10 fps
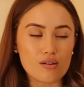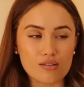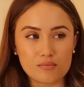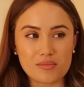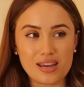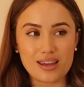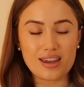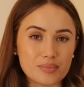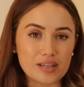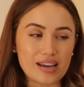on
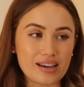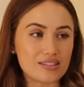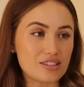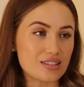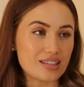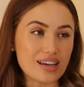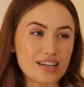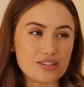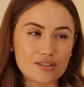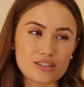me. But yeah, just in
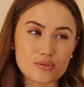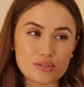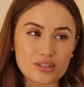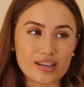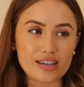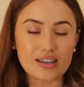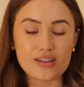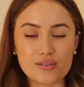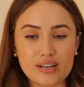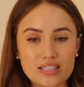case you guys also like
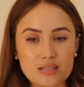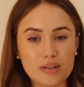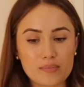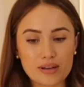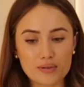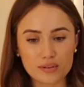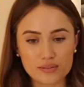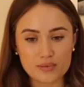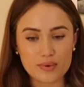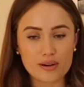your knits to be a bit
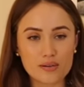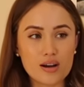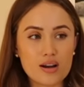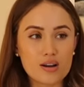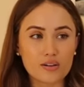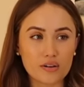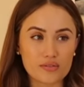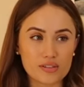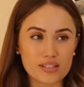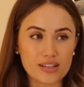longer as well, go
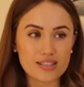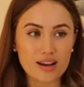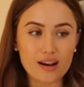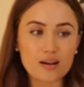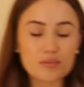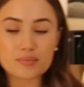for a size up.